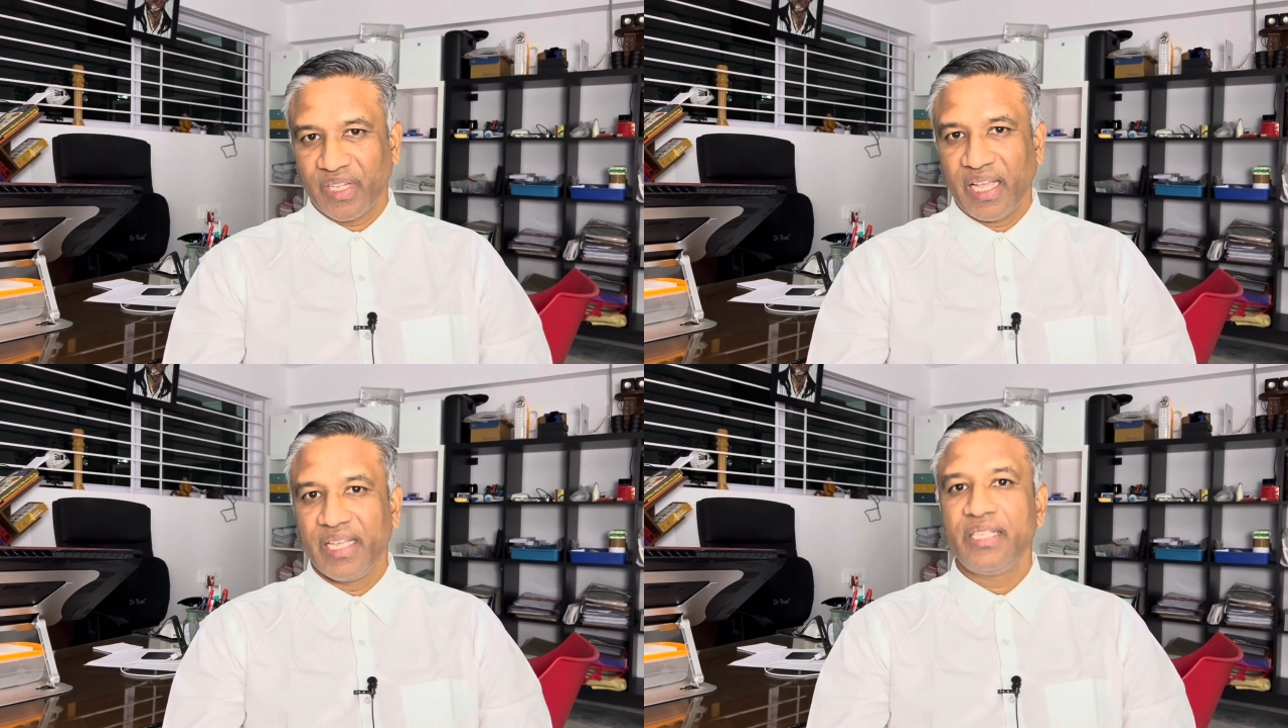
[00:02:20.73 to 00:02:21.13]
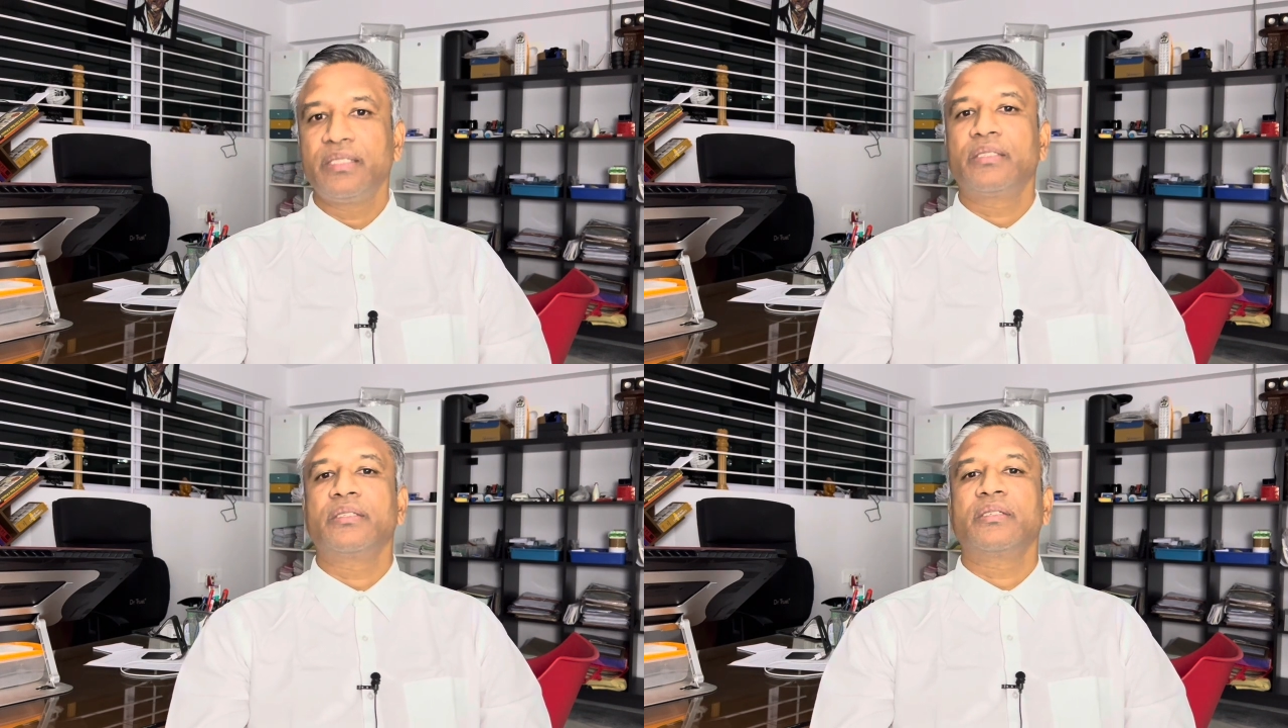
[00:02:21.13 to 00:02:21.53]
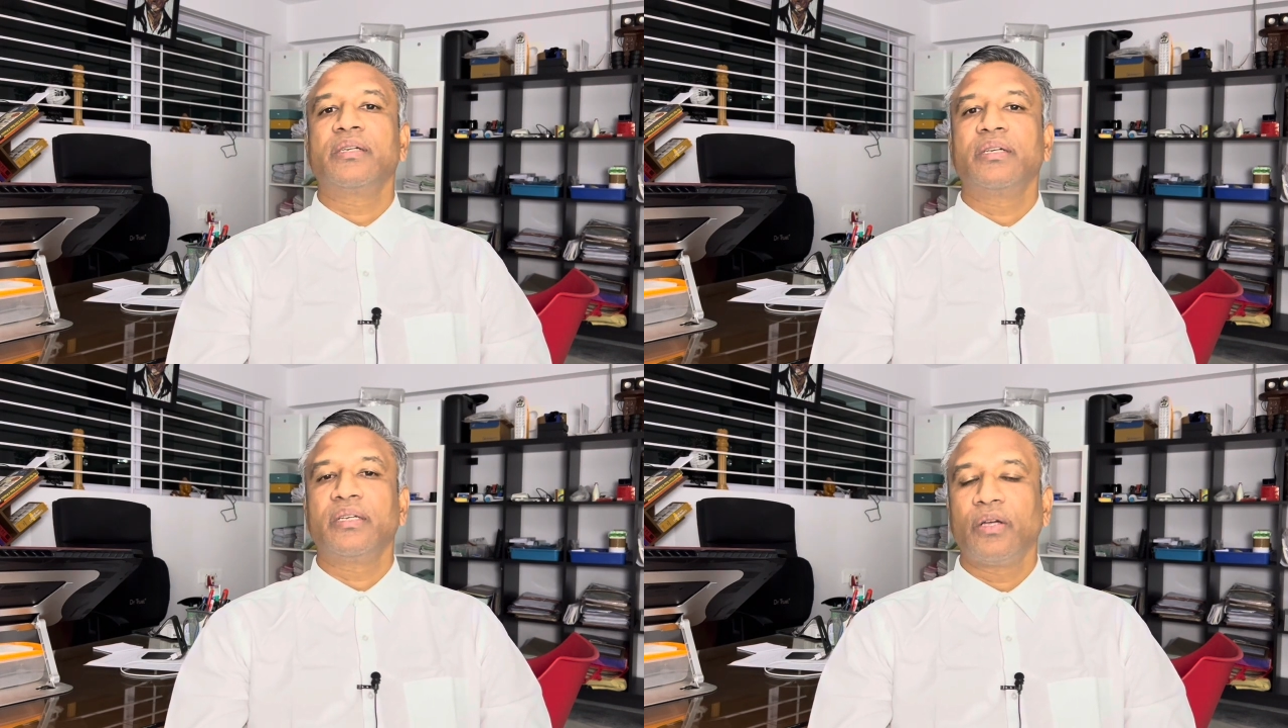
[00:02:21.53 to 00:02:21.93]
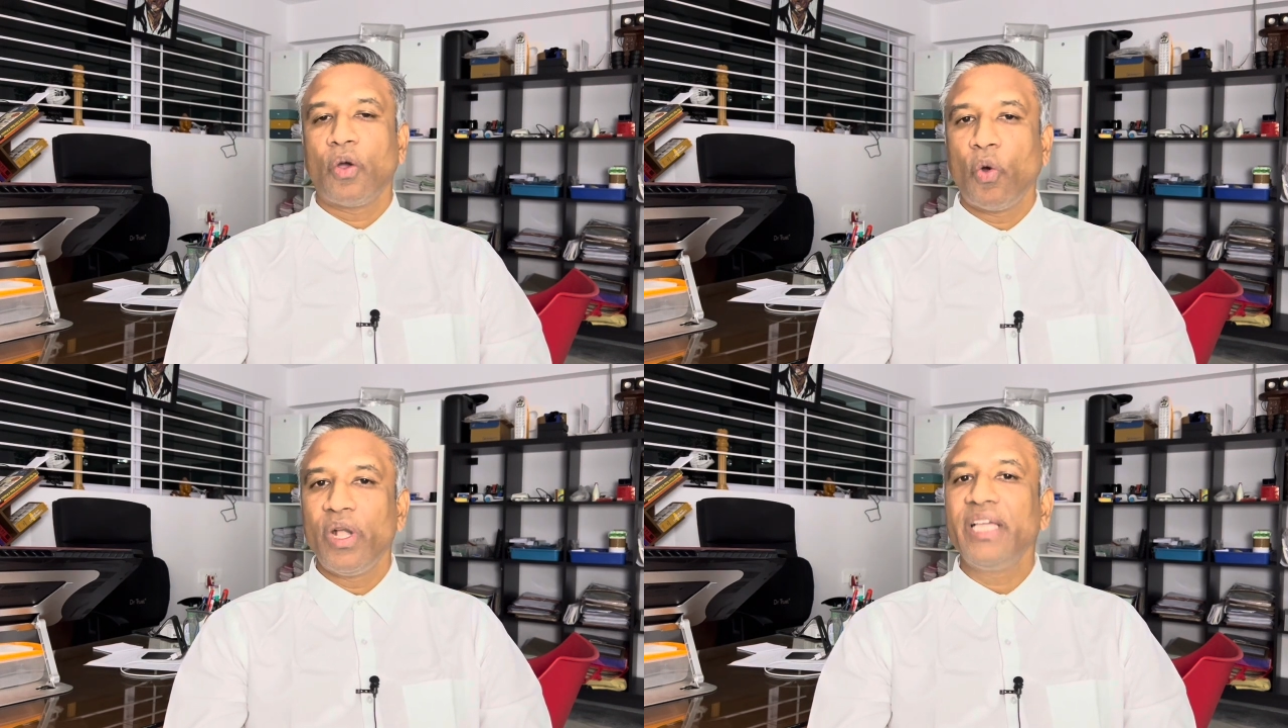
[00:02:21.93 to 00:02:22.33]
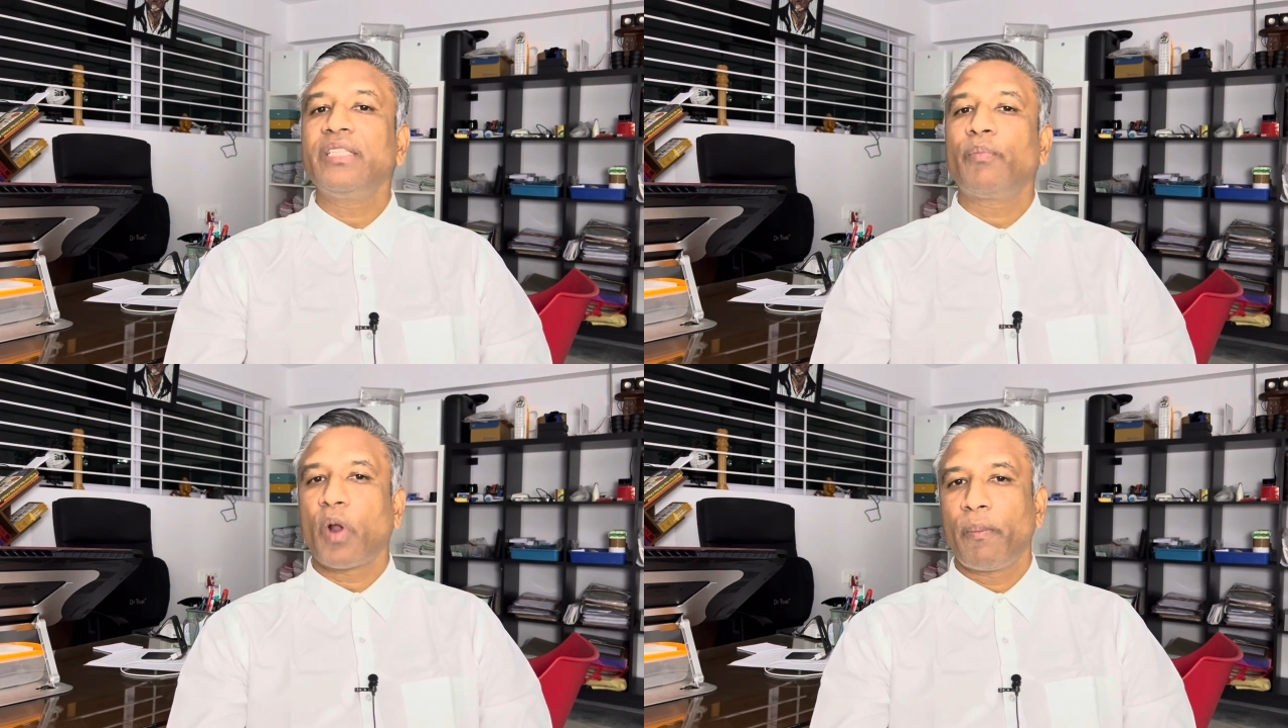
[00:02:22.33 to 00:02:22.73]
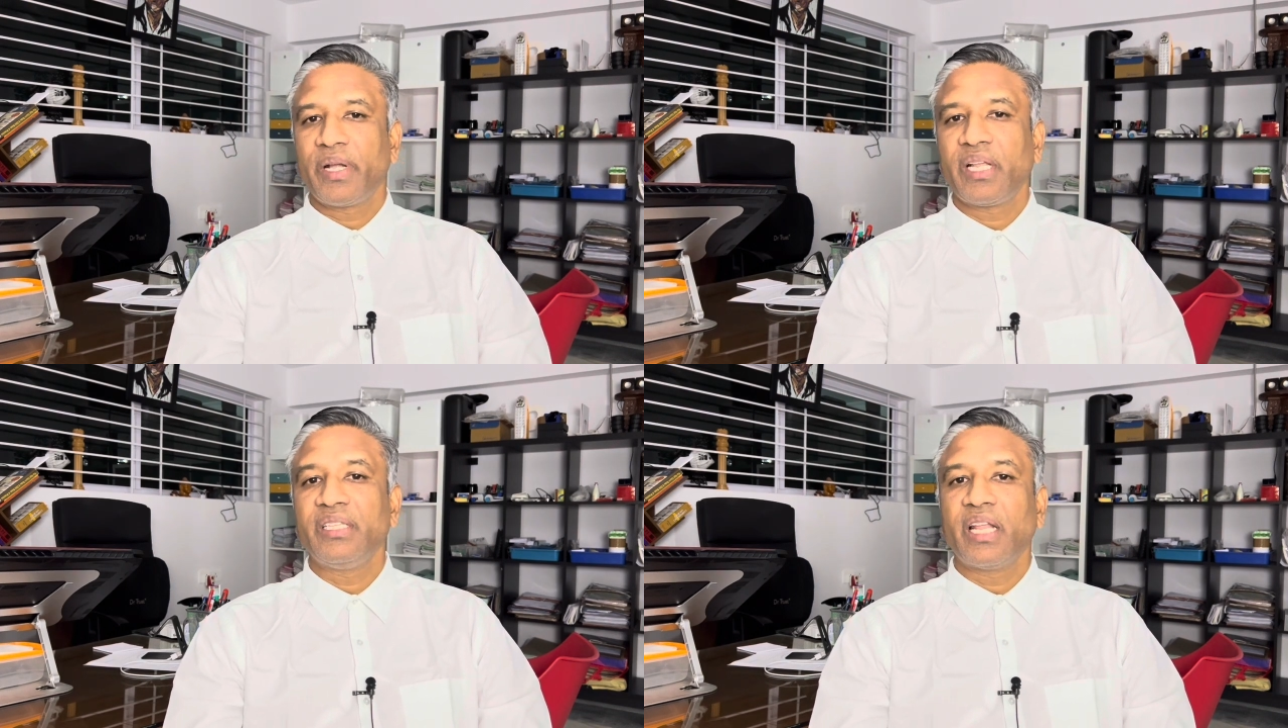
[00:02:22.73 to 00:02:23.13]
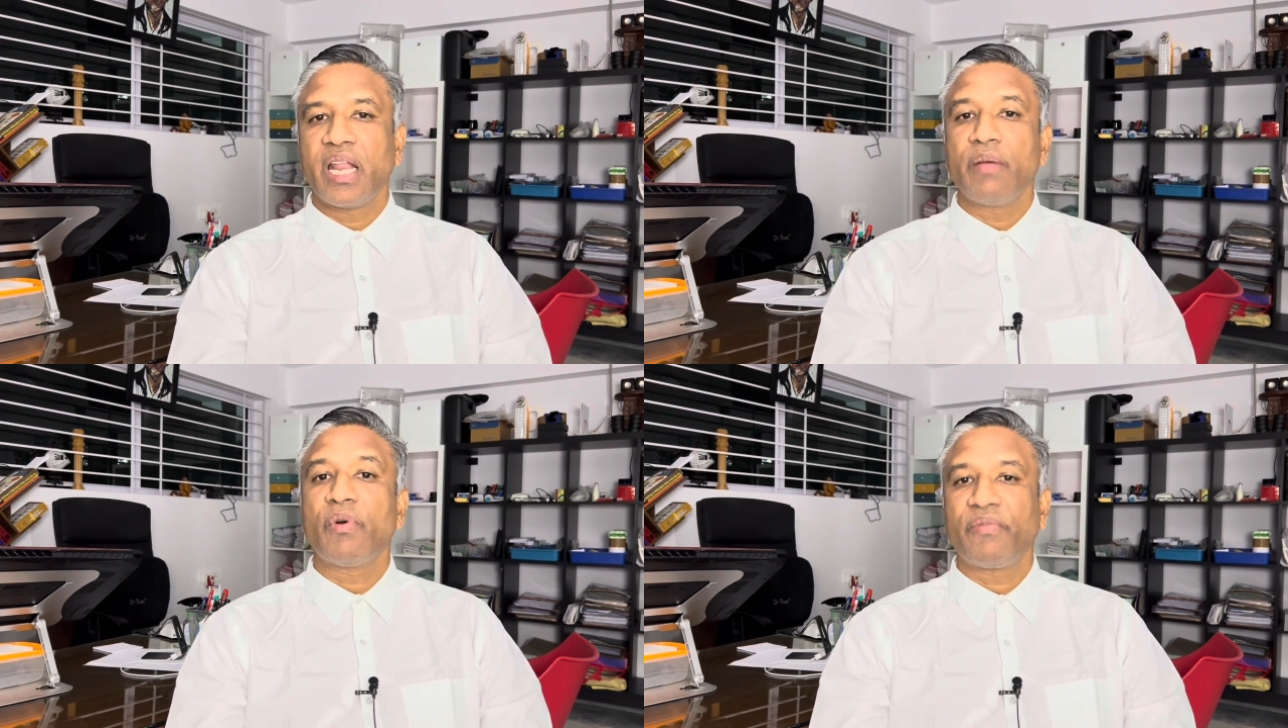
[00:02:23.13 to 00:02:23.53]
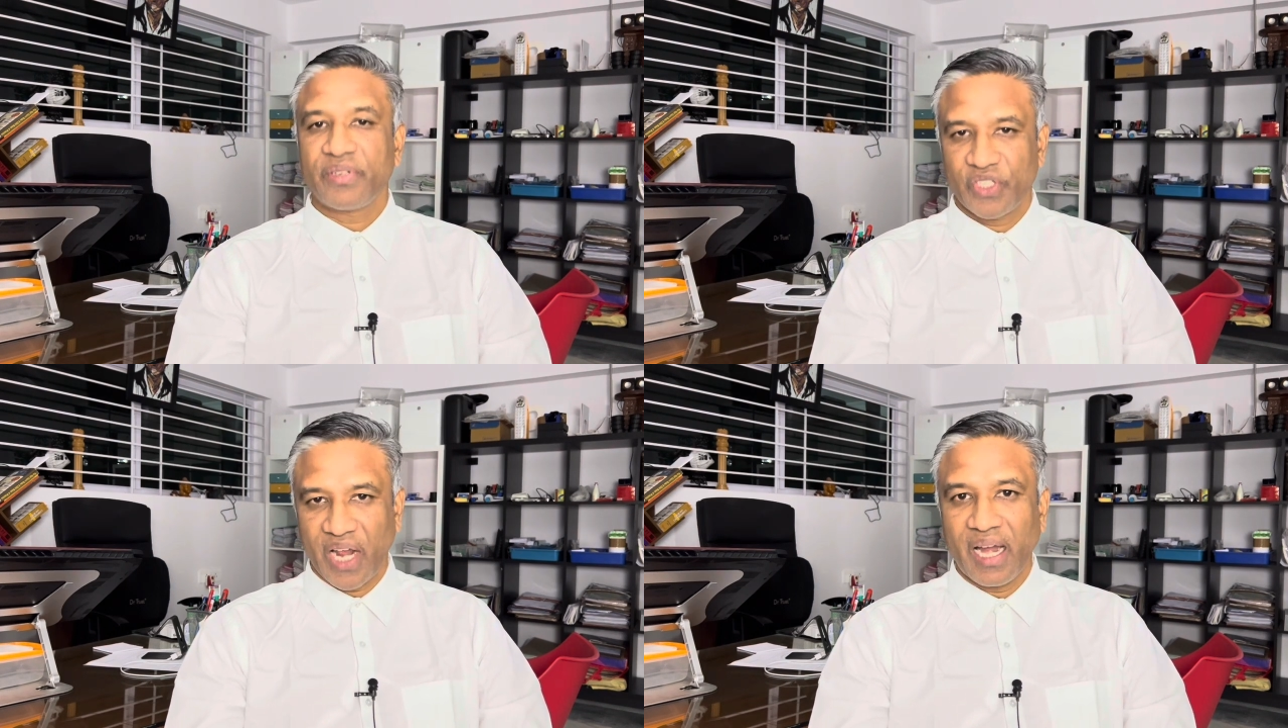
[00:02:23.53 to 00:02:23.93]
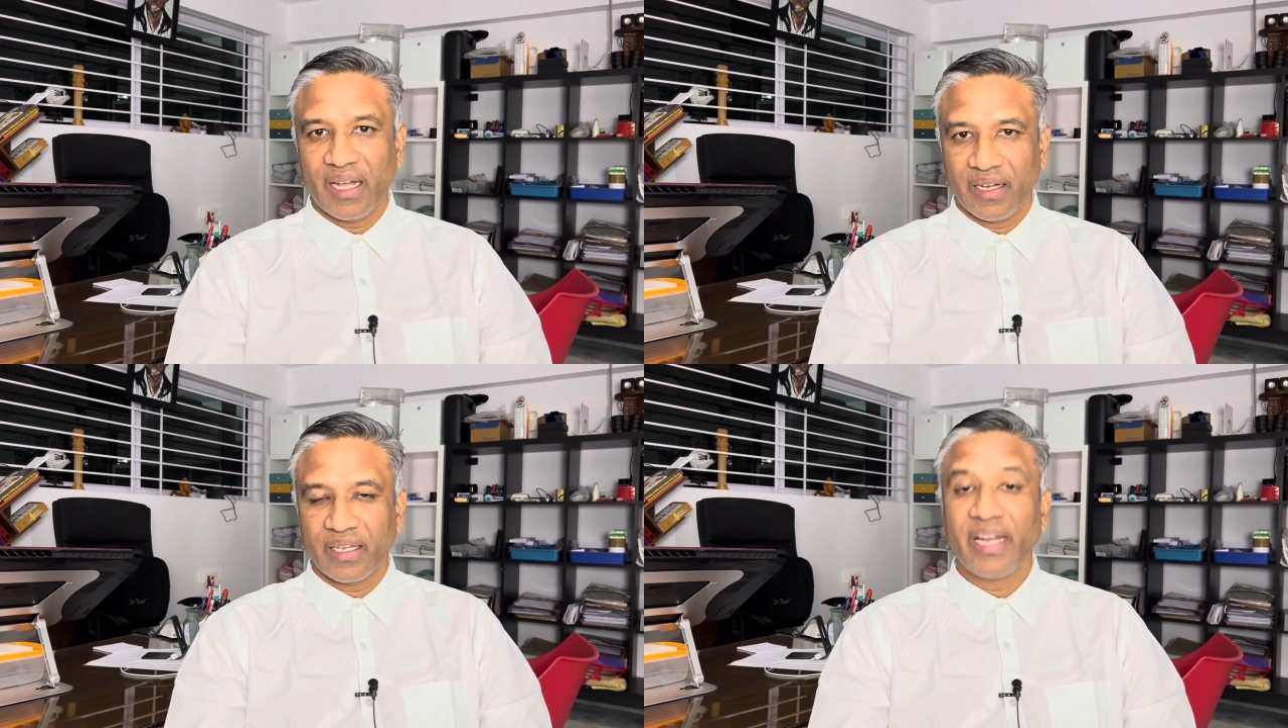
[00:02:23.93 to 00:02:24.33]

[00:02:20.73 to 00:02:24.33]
He is holding the property in the name of a child